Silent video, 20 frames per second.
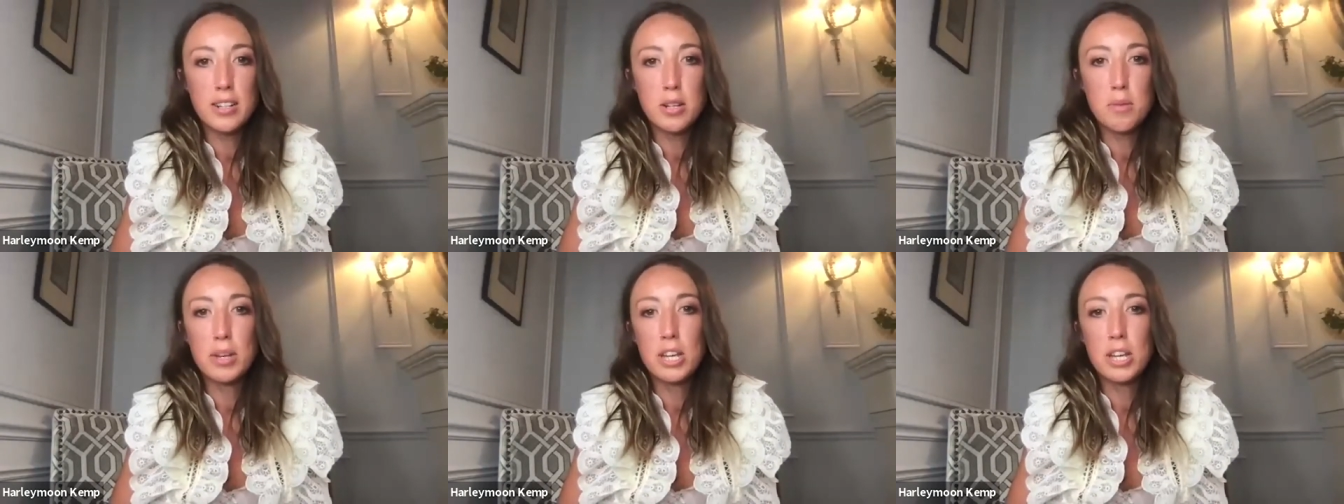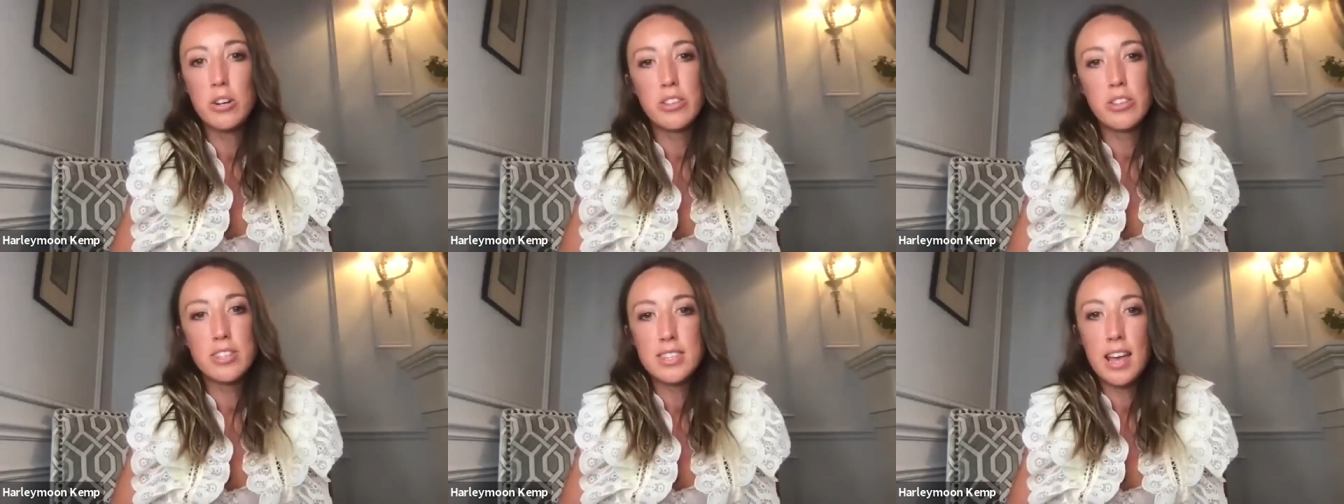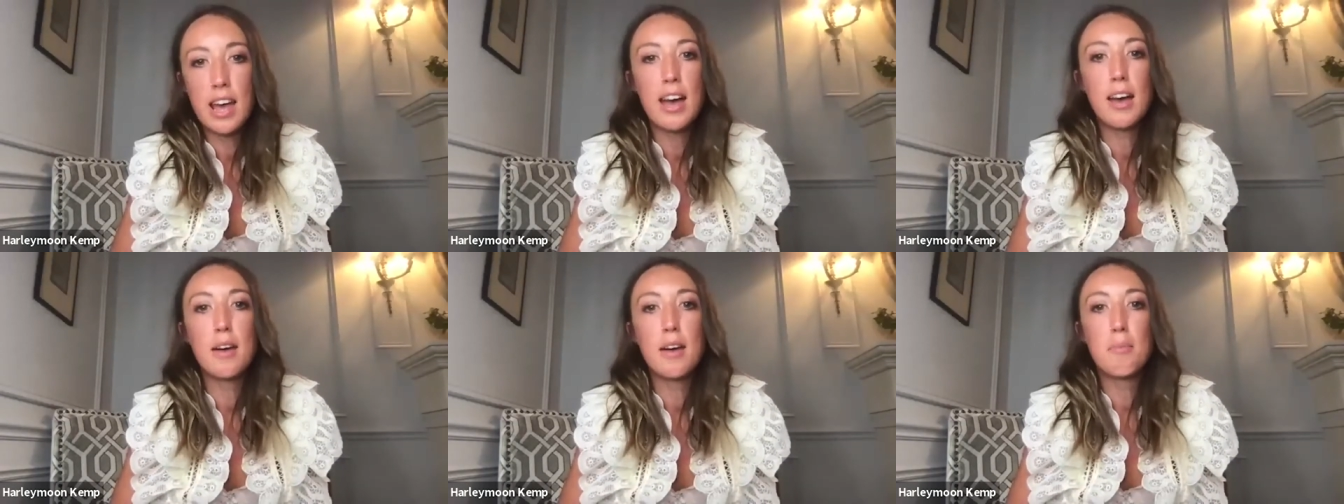to be on
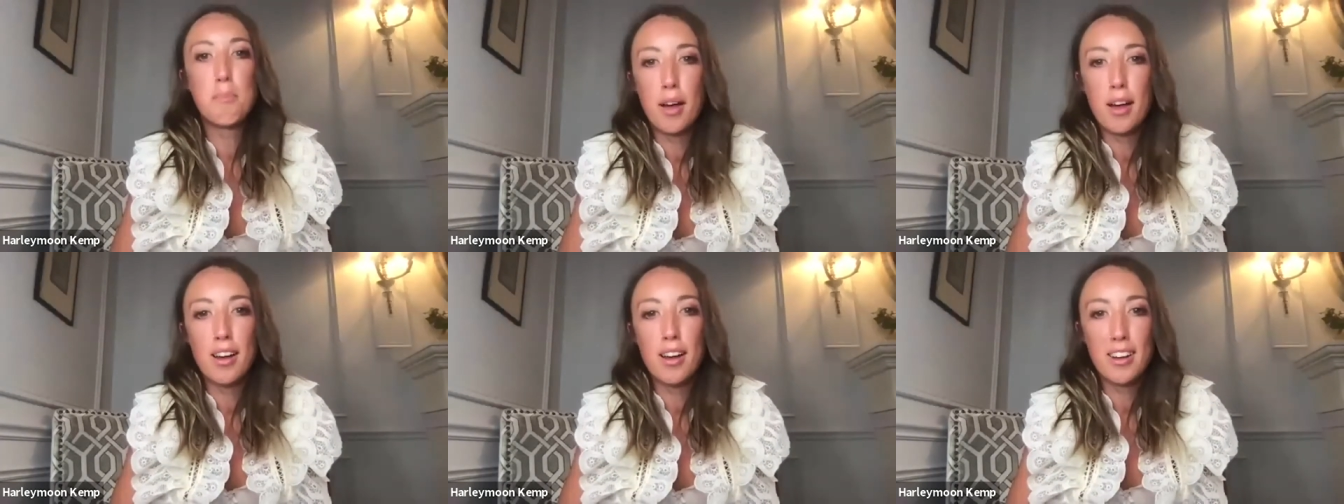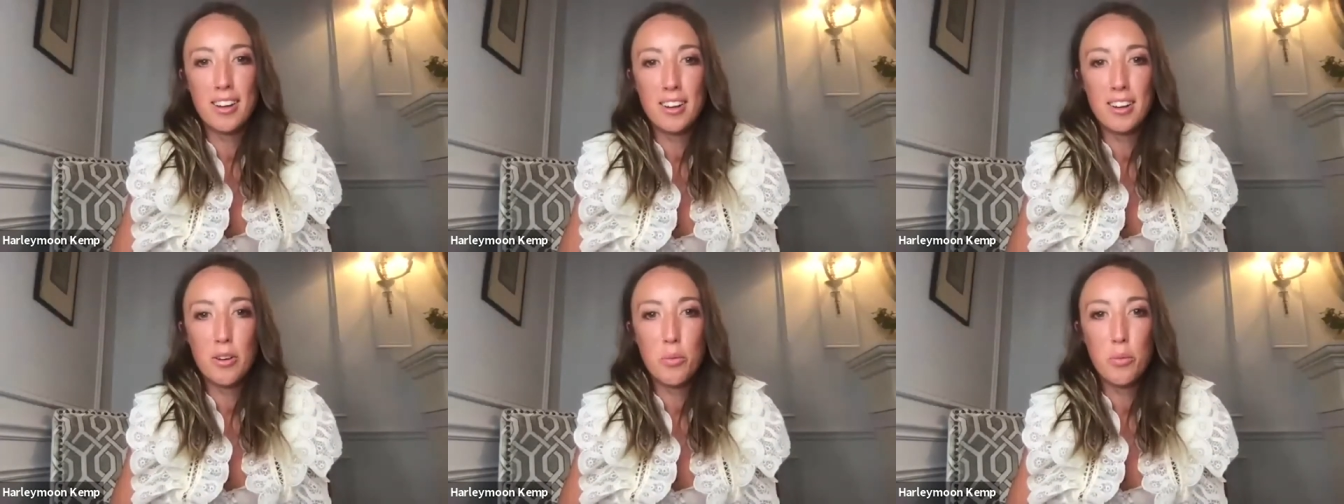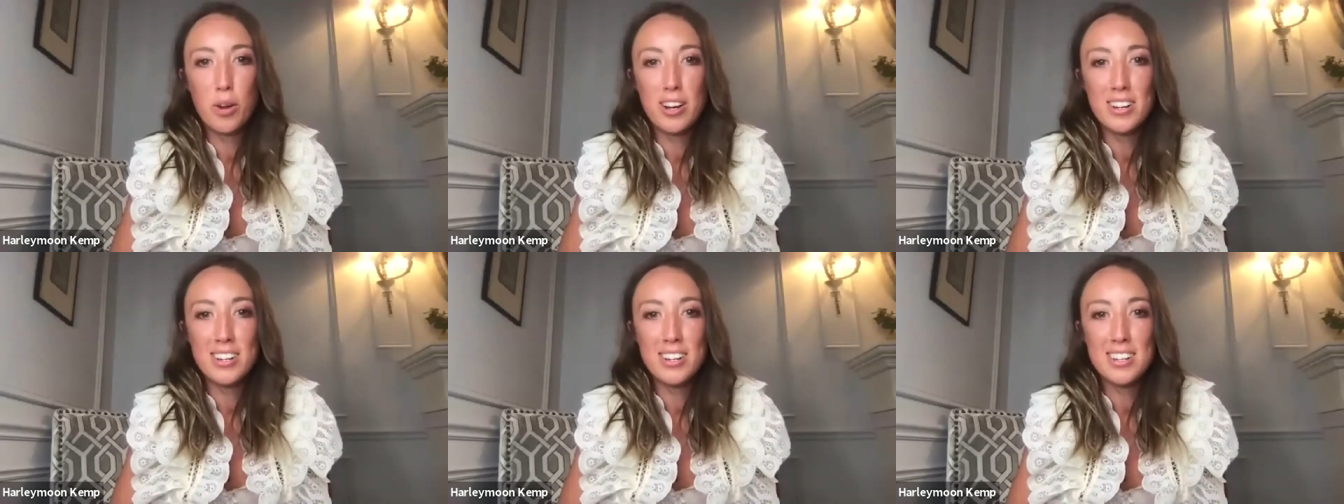set, but
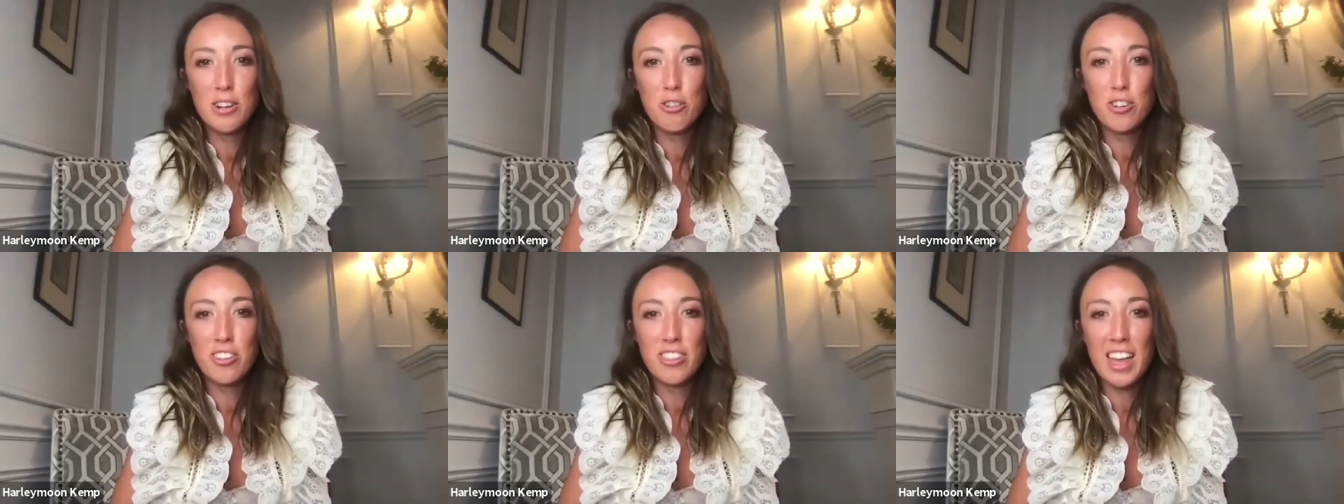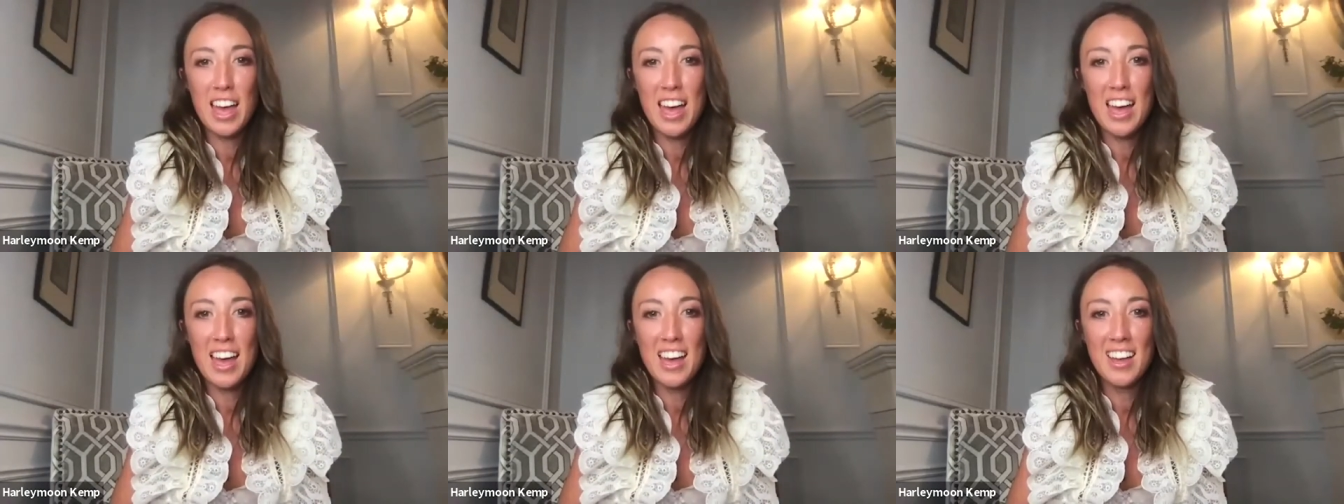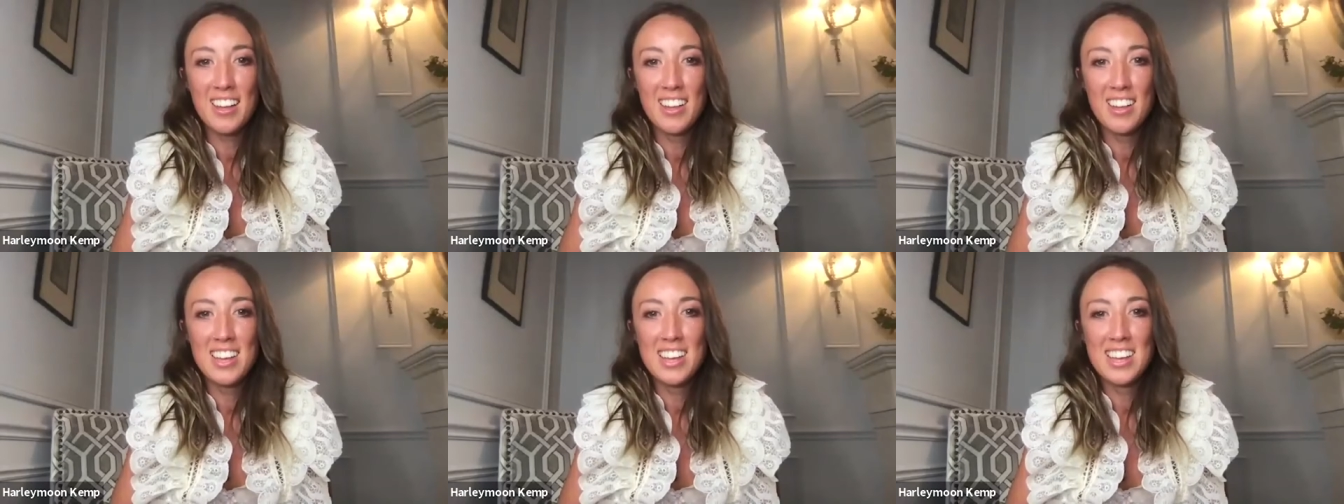until you're there,